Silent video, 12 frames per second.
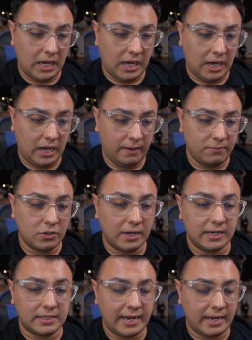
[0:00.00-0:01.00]
You
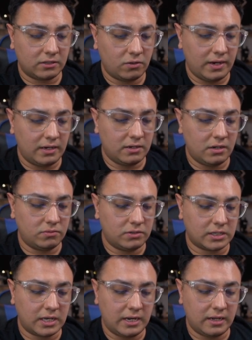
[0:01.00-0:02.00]
get attacked, all right? No,
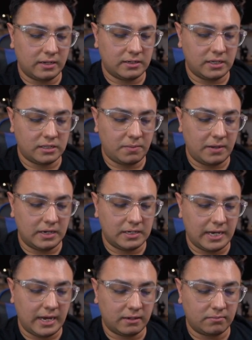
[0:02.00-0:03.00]
just kidding. Anticipated
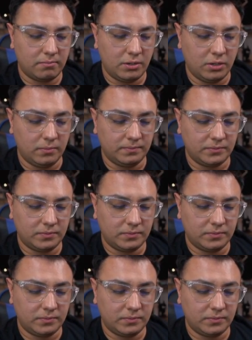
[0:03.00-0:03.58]
Attack. Boom.